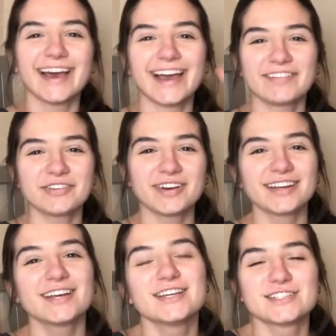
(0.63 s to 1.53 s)
Hi
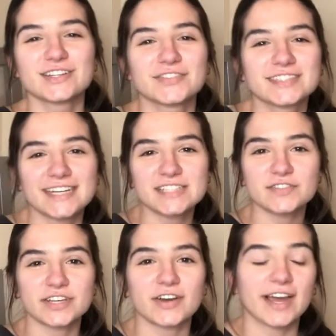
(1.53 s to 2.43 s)
everyone, so for today's
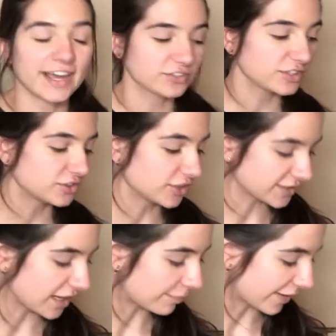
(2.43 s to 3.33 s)
video I actually
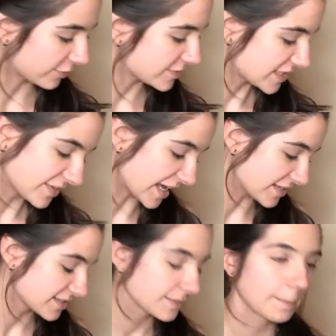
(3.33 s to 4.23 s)
just got back from
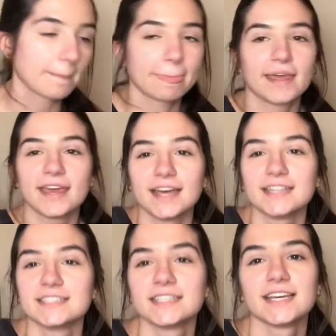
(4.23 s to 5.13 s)
CVS,
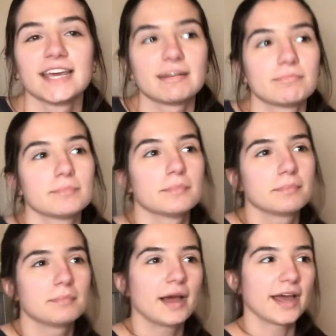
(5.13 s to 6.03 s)
and in
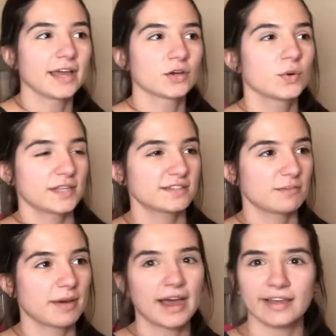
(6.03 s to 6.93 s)
my quick
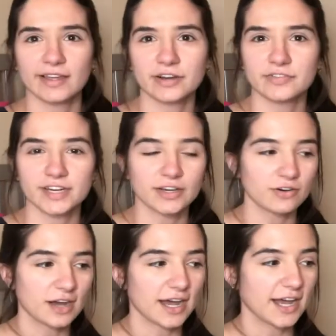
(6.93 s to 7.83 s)
tip highlighter
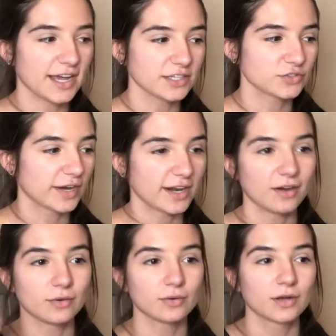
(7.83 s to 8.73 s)
video I tried
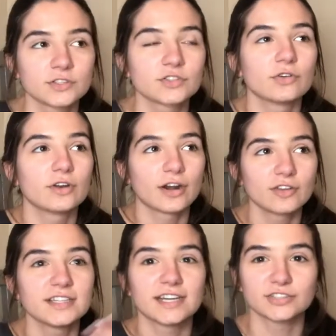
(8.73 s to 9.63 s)
out, so not
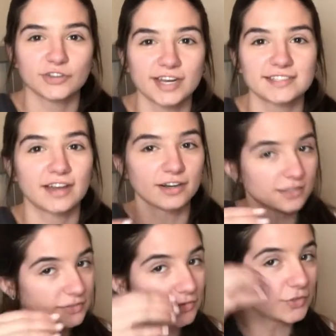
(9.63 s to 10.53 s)
only did I show you guys how to
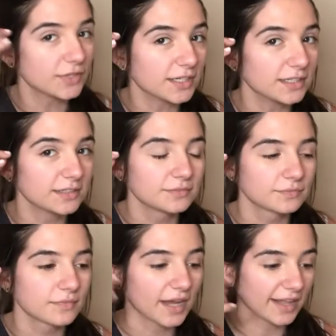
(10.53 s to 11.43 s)
do the
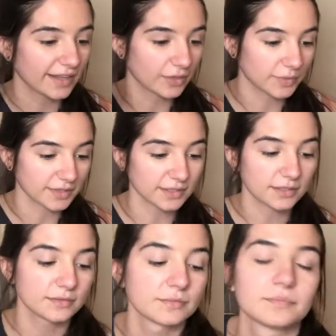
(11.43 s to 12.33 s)
highlighter with the